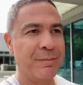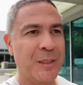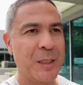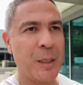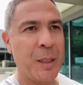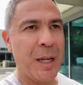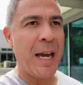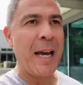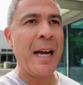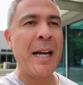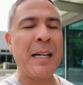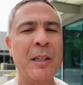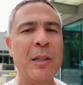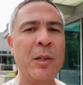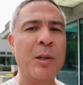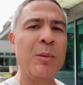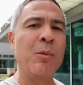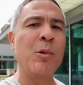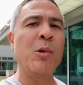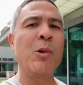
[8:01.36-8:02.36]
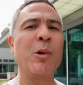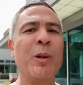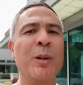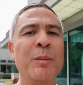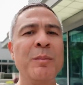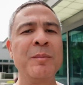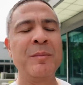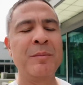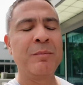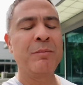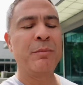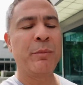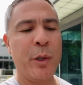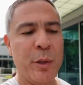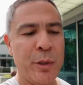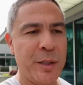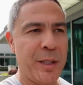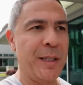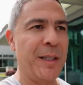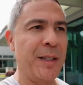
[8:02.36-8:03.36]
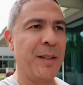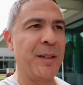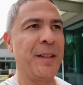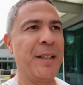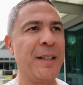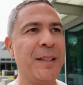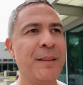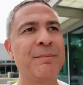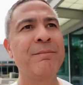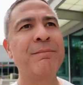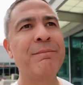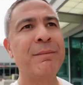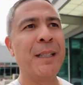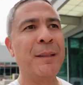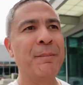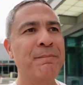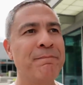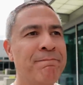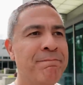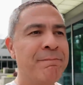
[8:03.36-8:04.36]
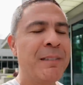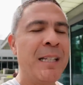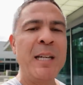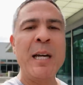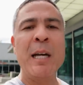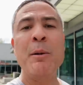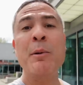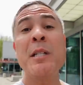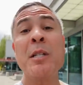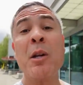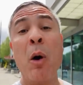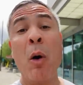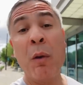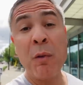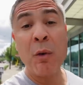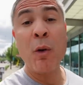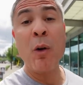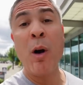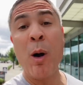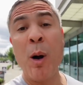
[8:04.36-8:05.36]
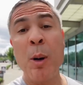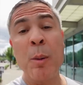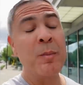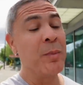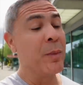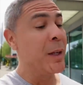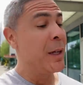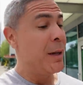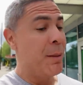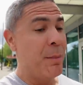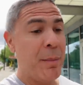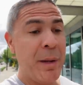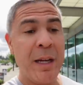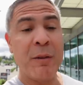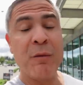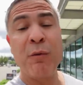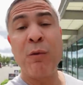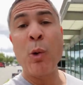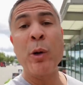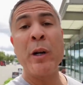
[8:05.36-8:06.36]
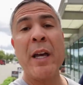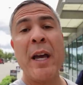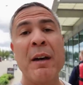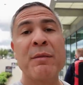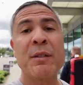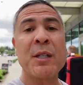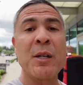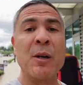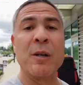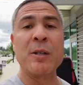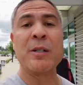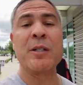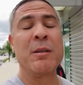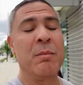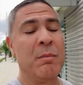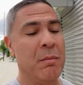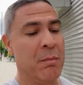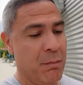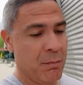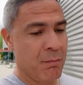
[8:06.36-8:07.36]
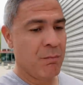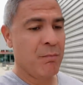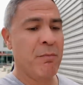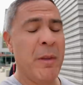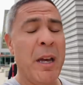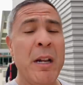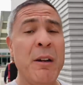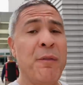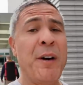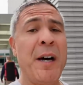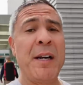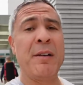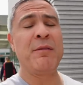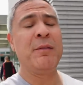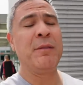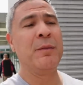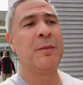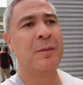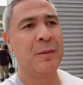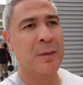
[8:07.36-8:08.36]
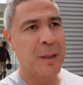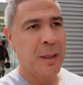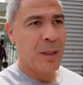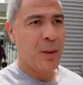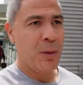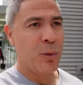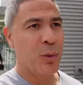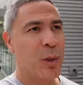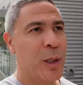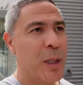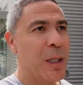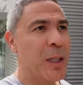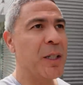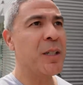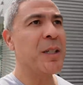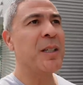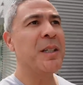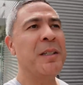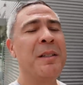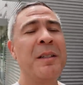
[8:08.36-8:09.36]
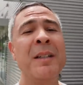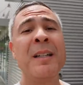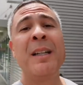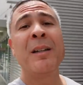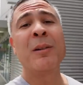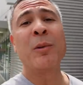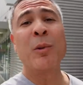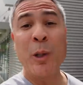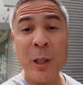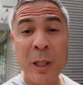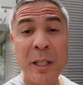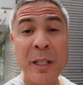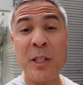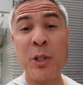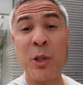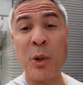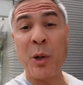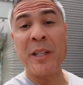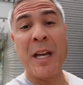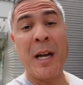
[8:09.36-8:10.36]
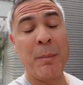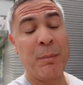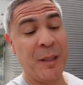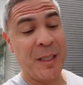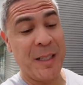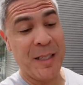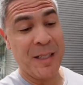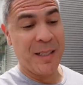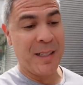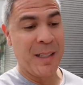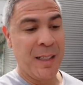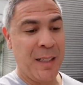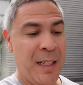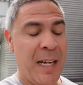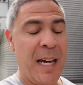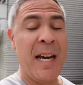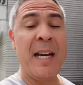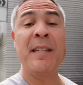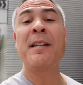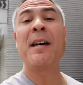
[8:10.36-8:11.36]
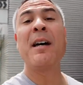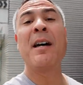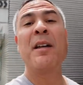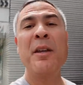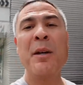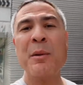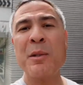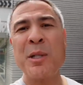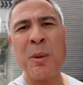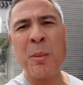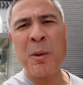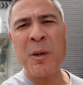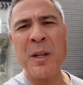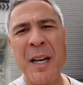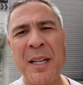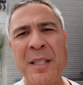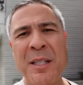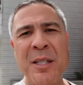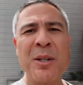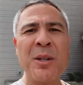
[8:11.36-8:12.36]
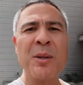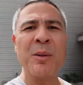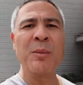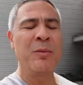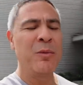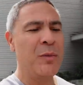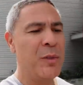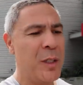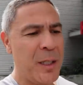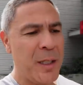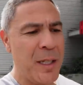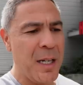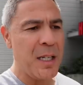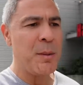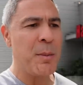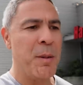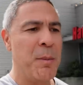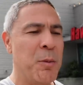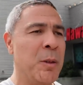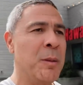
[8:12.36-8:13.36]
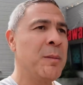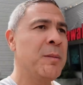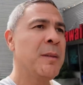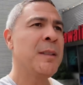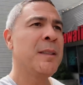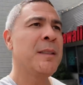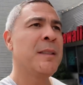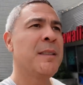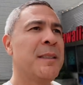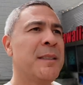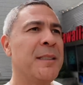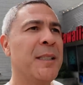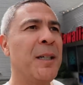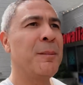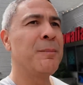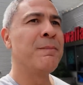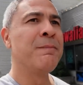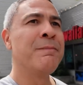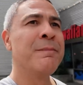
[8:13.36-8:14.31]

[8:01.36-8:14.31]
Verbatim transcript: Could add a little more protein on that. But anyways, overall, man, 4.5 stars out of 5. Really good, really enjoyed that place. And they were super nice too, very nice people. So